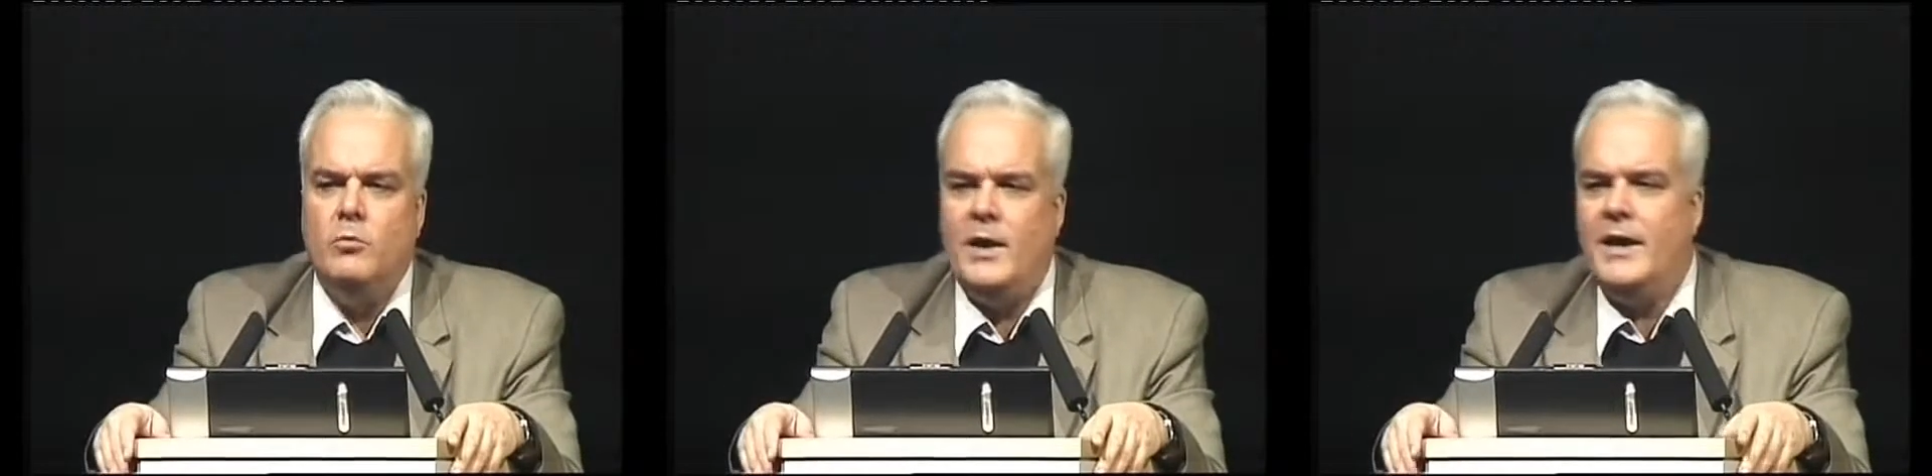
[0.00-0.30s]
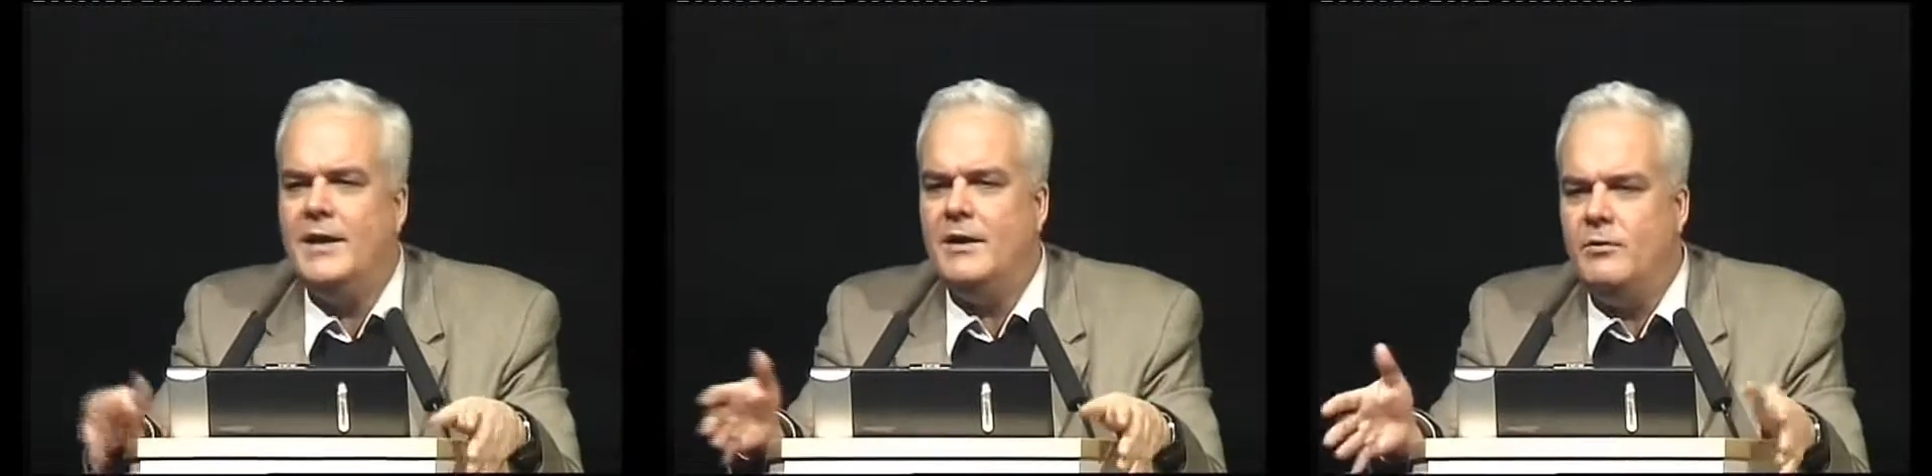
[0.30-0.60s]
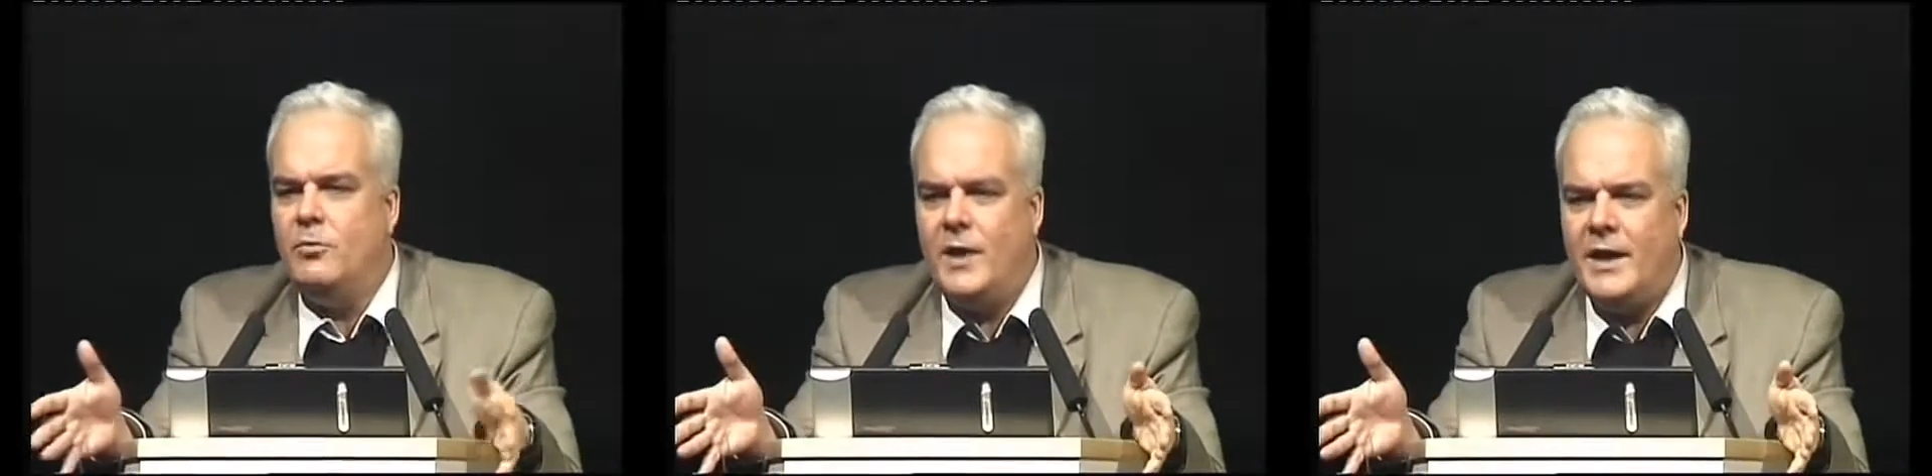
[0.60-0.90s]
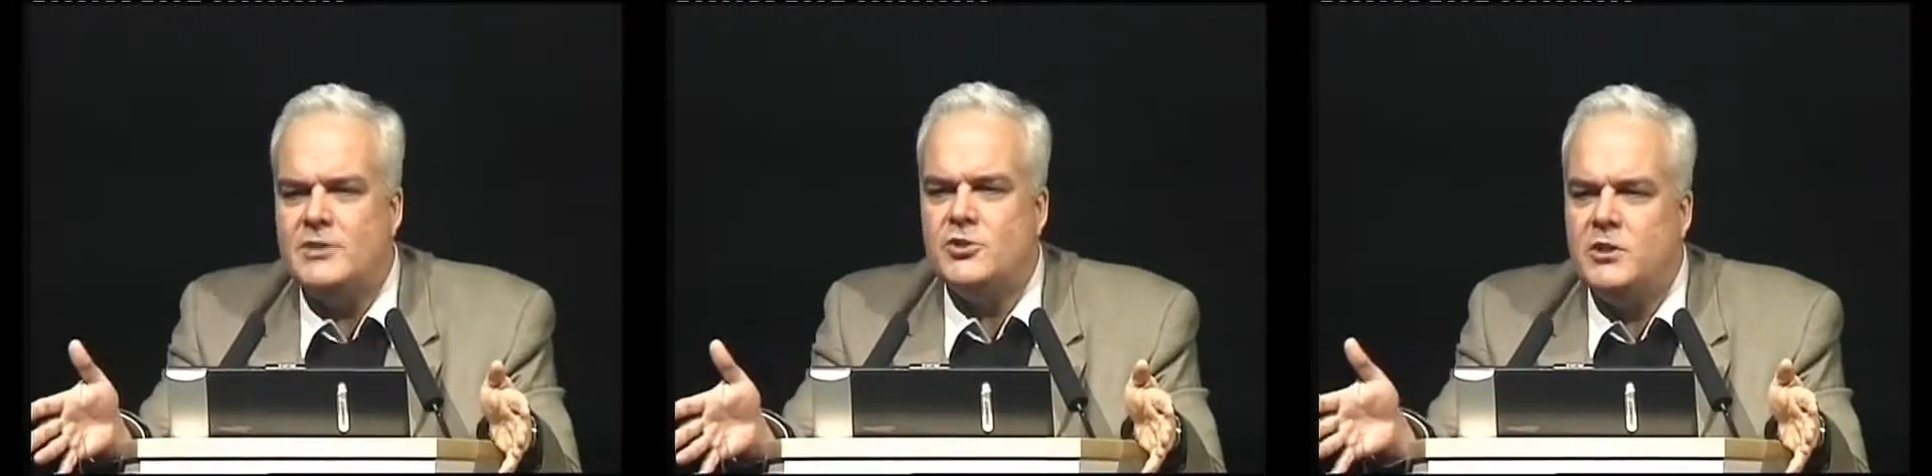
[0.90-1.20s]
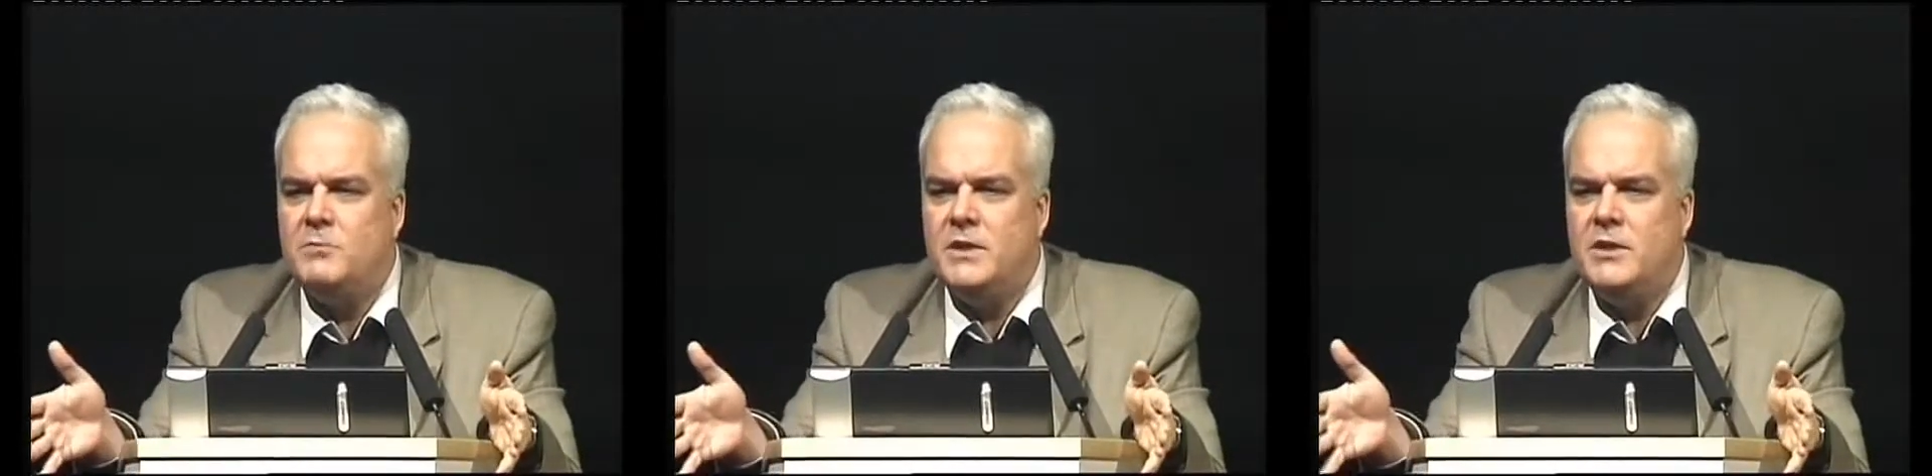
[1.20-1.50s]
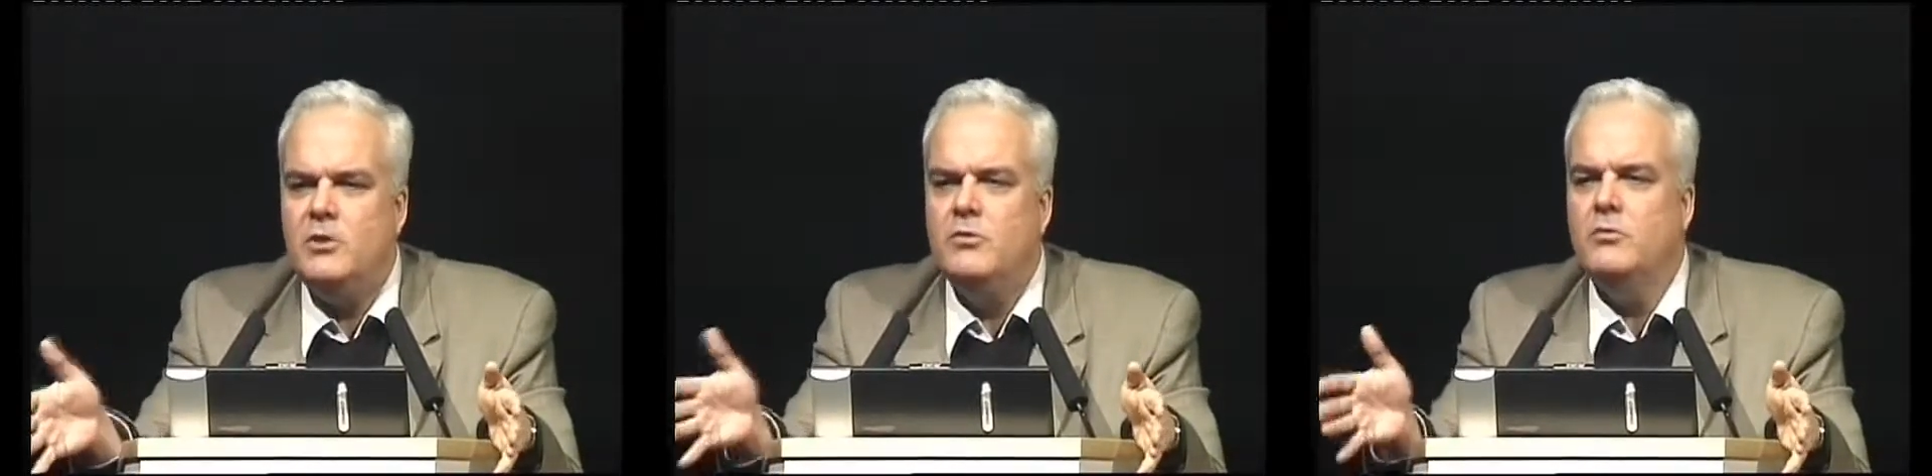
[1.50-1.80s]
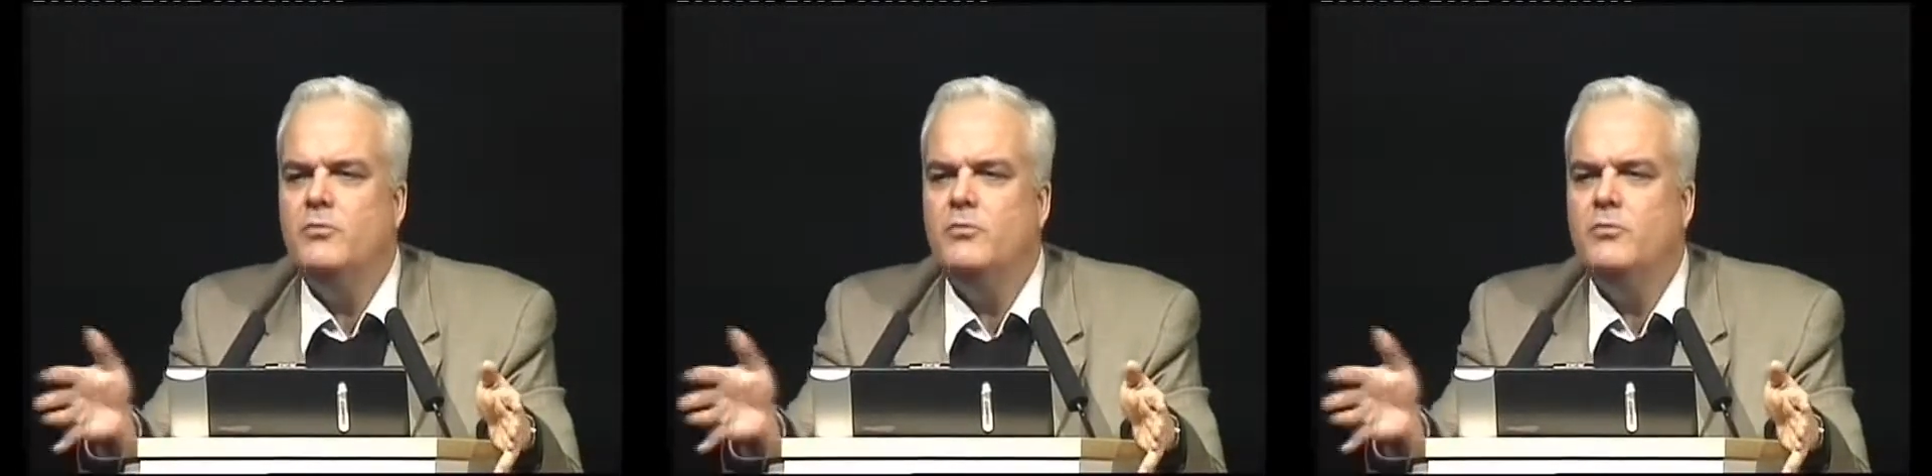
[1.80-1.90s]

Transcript: why should it be you